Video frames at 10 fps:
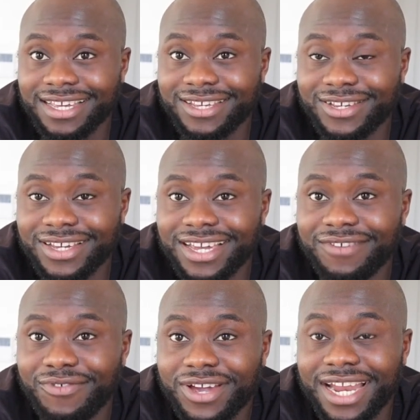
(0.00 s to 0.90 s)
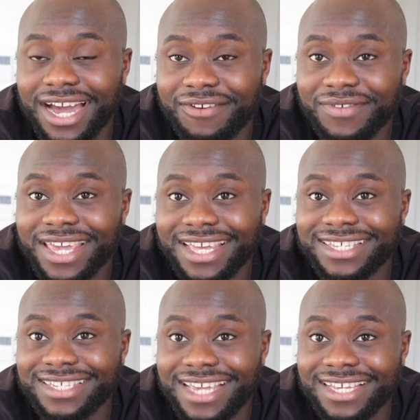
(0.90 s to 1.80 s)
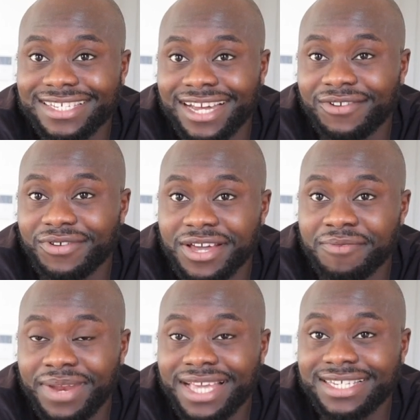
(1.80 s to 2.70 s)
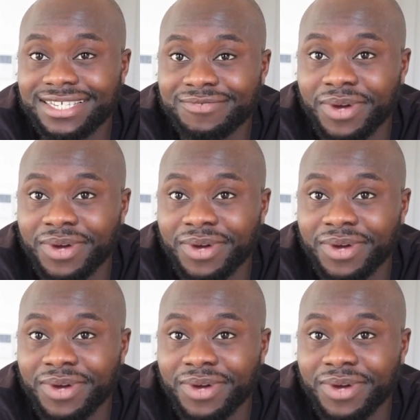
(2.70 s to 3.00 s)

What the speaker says: if you're gonna have kids, yes, I know they're blessings,